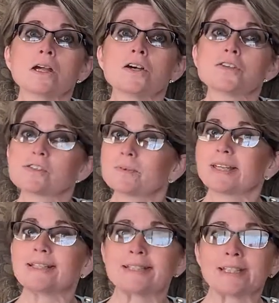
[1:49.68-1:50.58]
So we
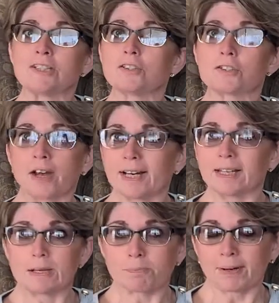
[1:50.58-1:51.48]
continued trying to
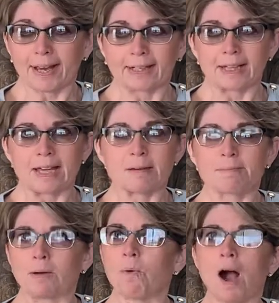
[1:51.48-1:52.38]
get pregnant.
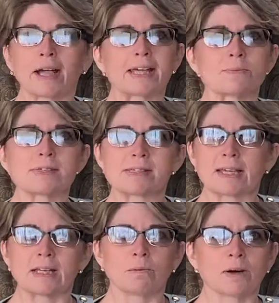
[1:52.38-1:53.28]
My walking was
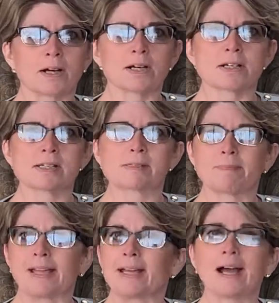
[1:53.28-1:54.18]
getting worse. My
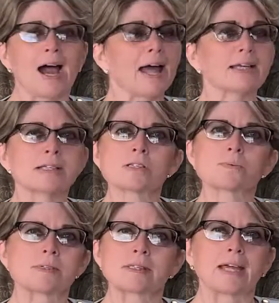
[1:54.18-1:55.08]
incontinence
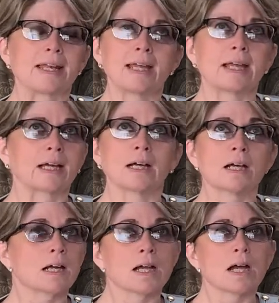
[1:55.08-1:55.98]
was getting
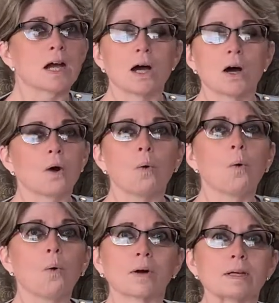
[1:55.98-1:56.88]

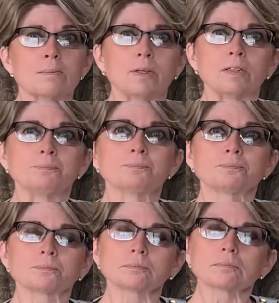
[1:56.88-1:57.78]
horrible.
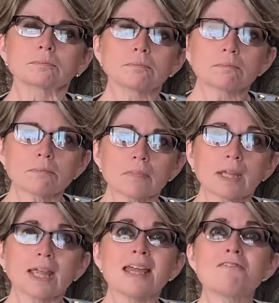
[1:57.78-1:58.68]

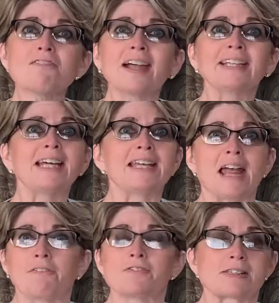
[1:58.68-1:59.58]
And finally
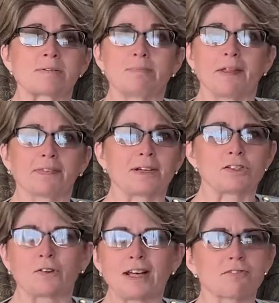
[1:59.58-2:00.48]
enough was a month. I
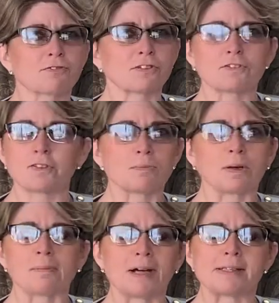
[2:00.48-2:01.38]
tried it for a few more
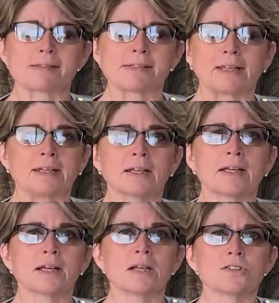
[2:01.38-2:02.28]
months and
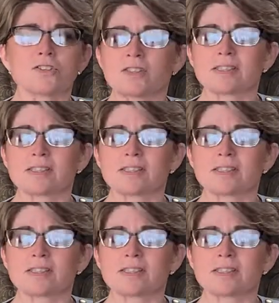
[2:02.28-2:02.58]
just,